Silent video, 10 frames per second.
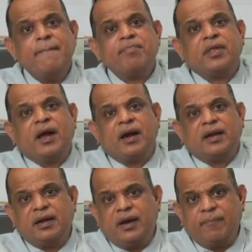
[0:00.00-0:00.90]
And
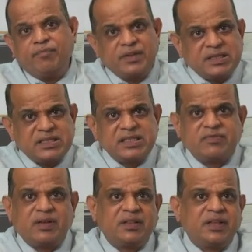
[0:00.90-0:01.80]
this is one
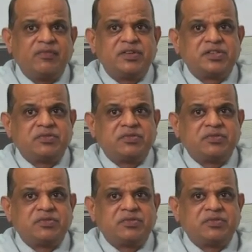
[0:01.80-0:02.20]
thing which